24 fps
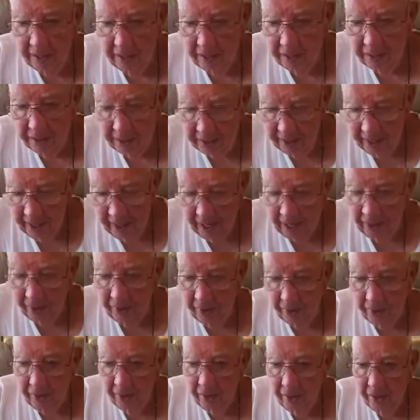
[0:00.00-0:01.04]

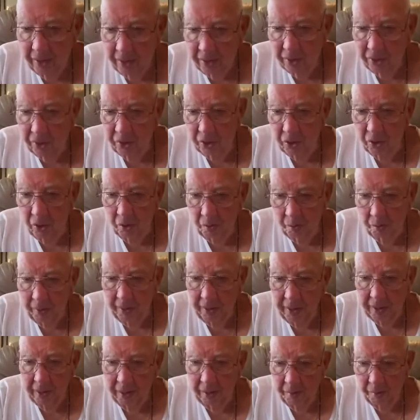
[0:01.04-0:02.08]
together. You don't
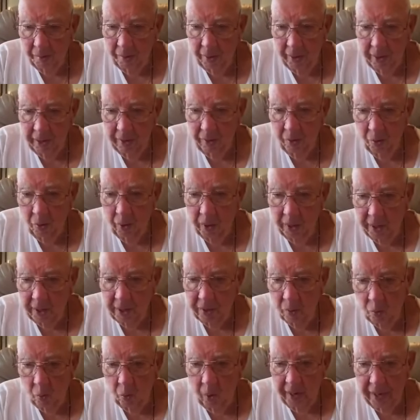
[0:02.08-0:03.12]
mean to breed the one
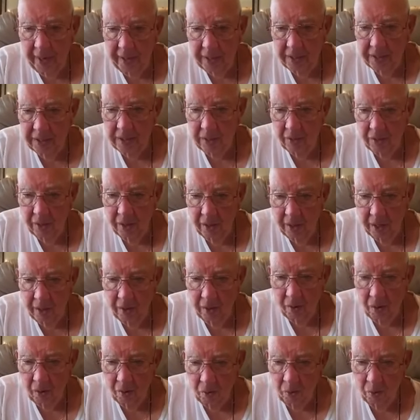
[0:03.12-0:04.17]
that waits and
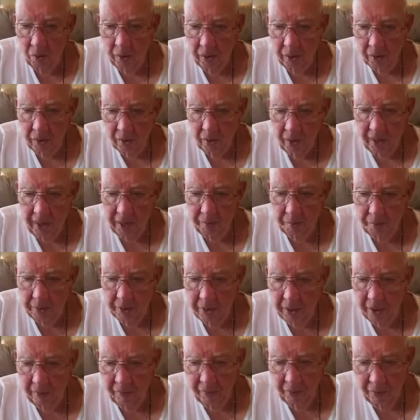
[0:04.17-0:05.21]
that, but
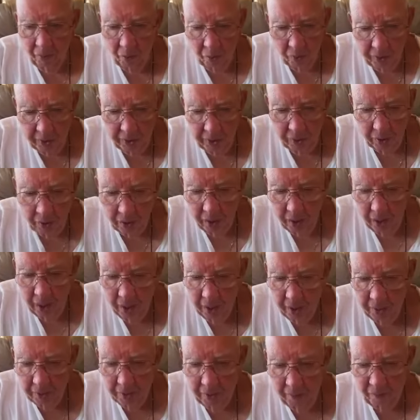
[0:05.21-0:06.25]
if you want it
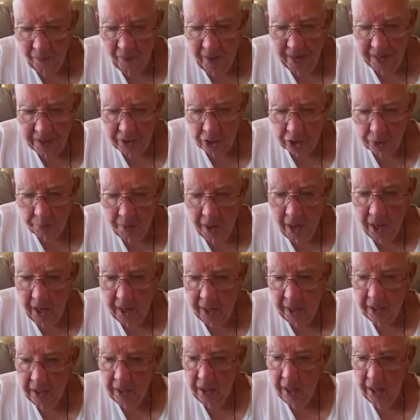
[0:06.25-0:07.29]
to fight
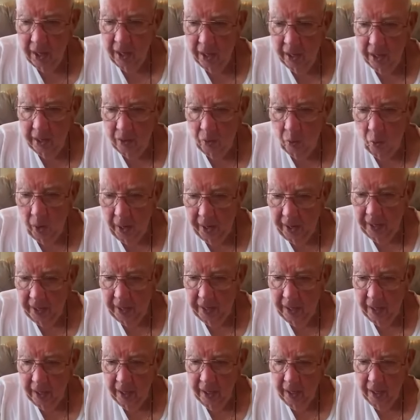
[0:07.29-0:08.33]
smart and wait
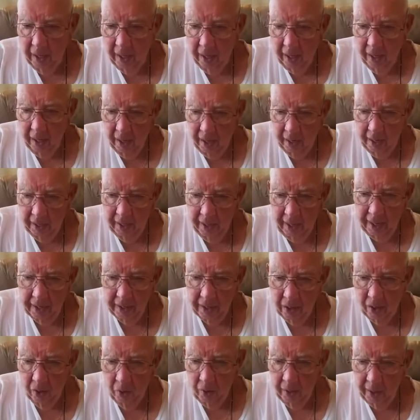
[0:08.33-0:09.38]
and not
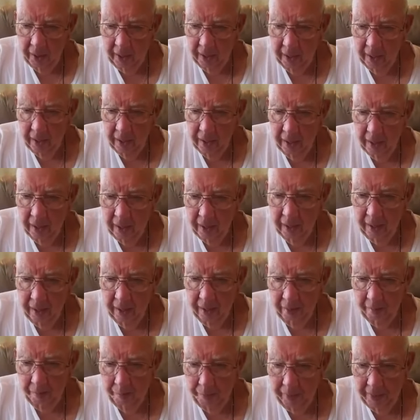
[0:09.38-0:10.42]
go in
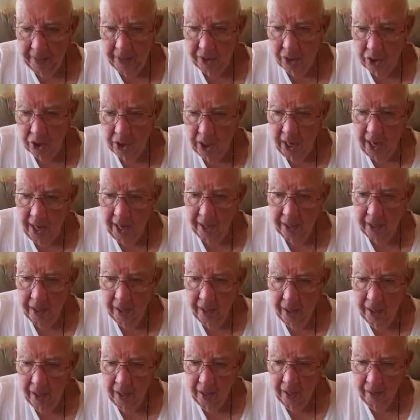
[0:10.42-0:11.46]
and pick a shot,
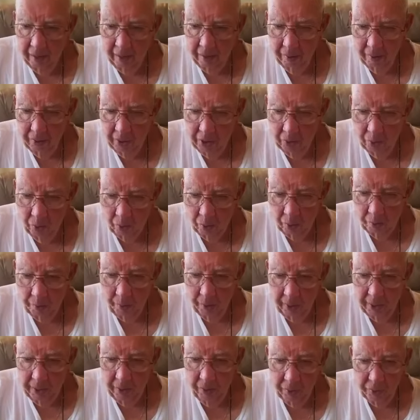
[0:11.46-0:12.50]
you want to
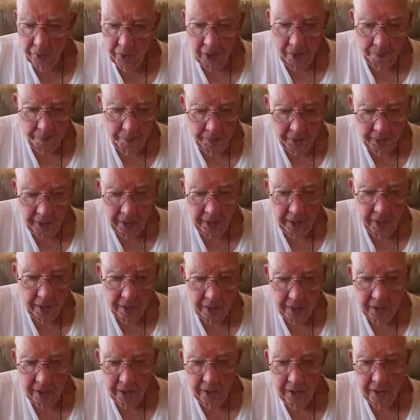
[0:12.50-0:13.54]
breed something
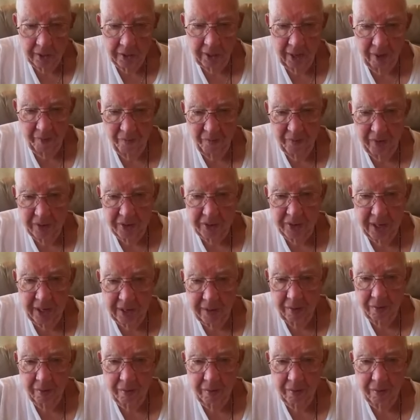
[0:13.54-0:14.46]
that fits that